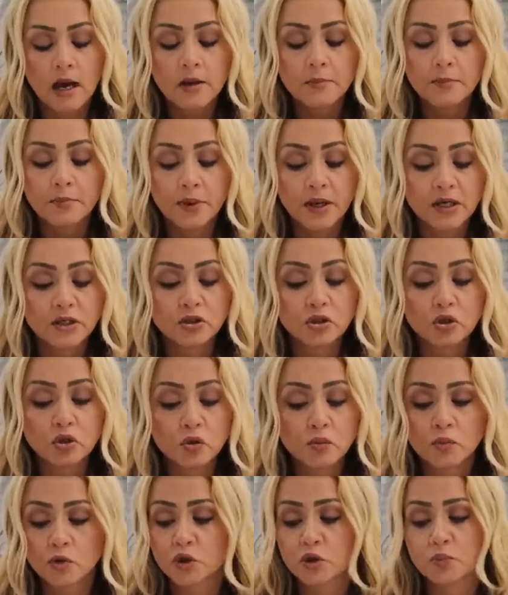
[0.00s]
I paid
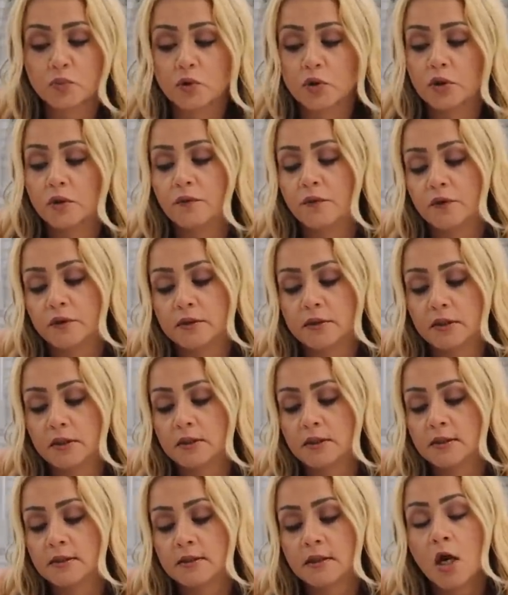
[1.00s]
too much money for
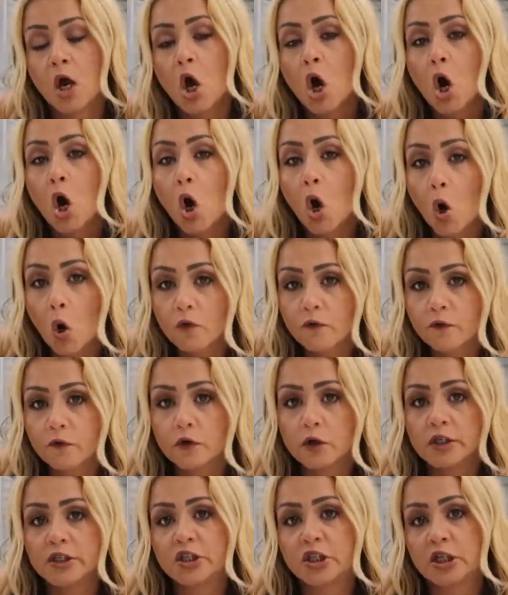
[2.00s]
this.
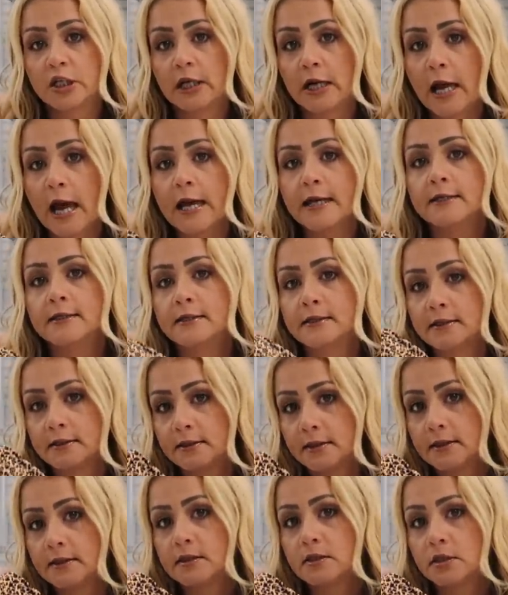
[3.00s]
Hopefully she likes
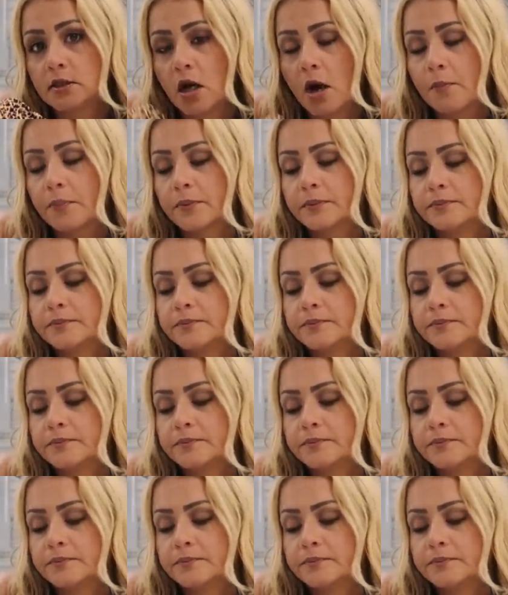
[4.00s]
this top.